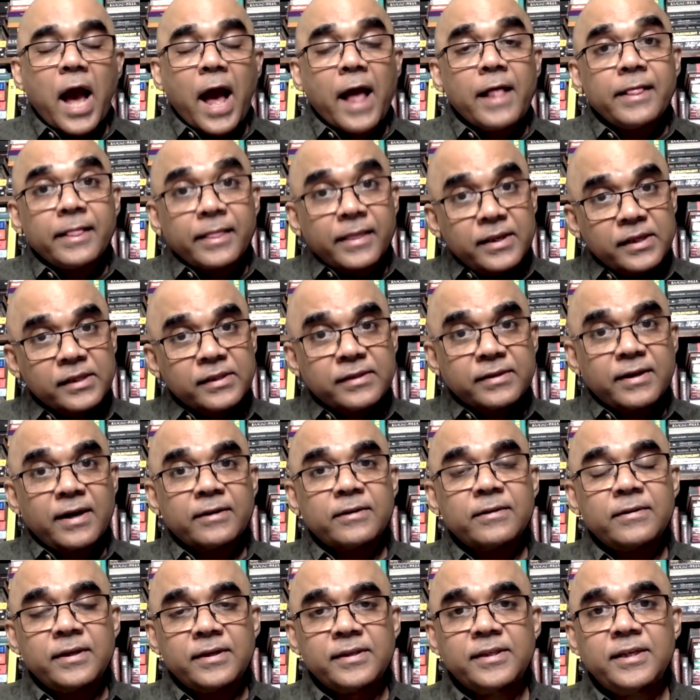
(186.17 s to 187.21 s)
And this
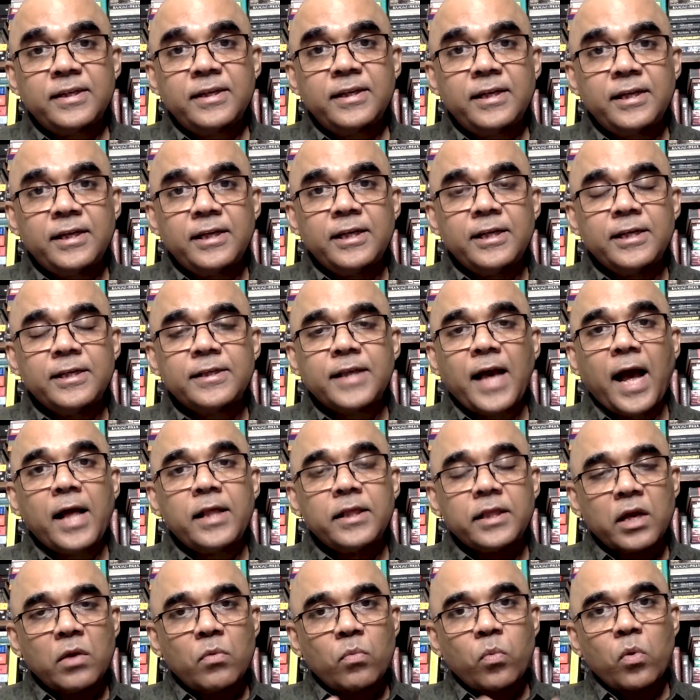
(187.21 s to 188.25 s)
threatened the Sinhalese,
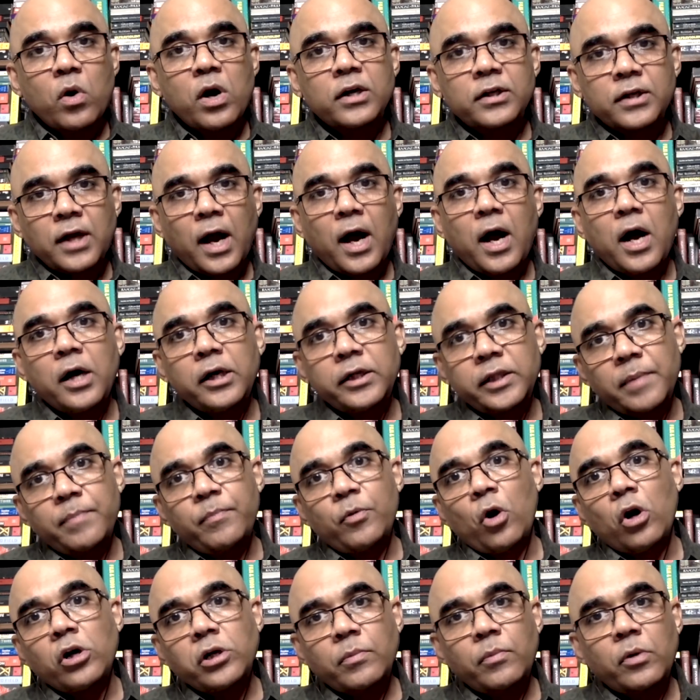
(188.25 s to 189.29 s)
and they worked hard. They
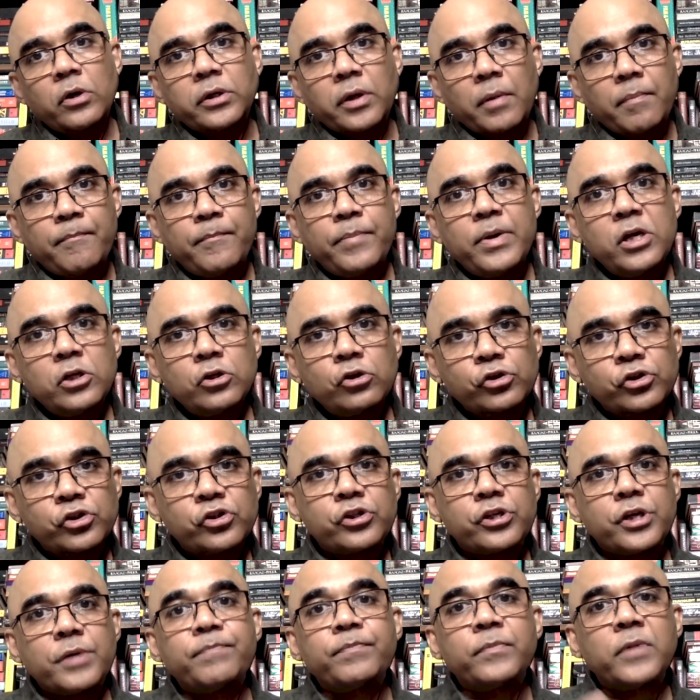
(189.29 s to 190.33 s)
brought about a bill to
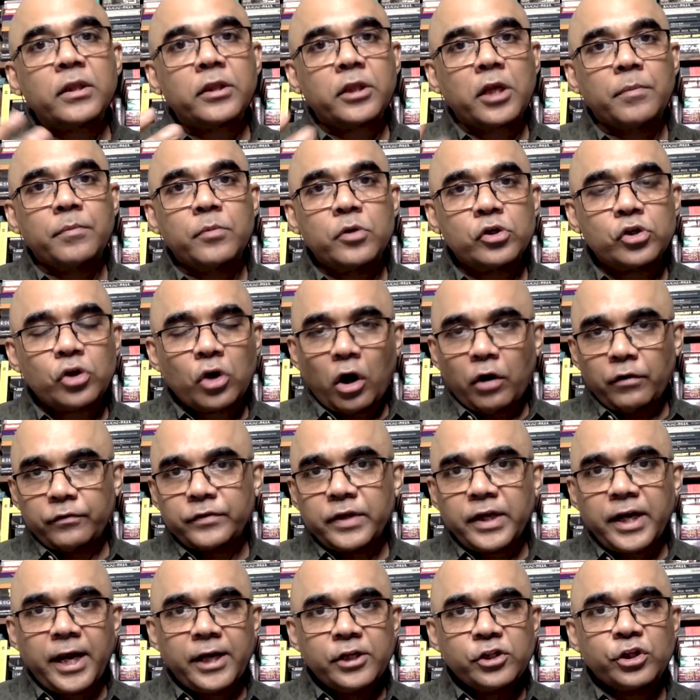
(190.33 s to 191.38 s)
strip the Tamils of
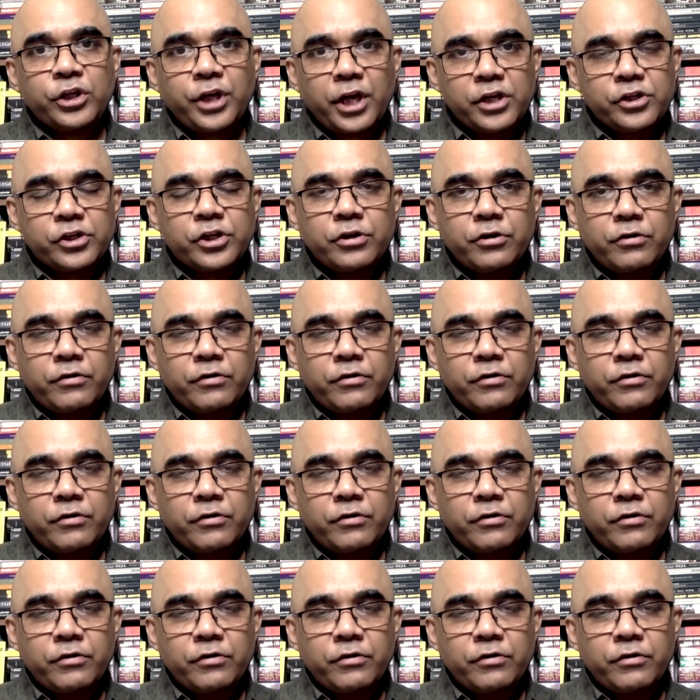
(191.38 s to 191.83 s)
their education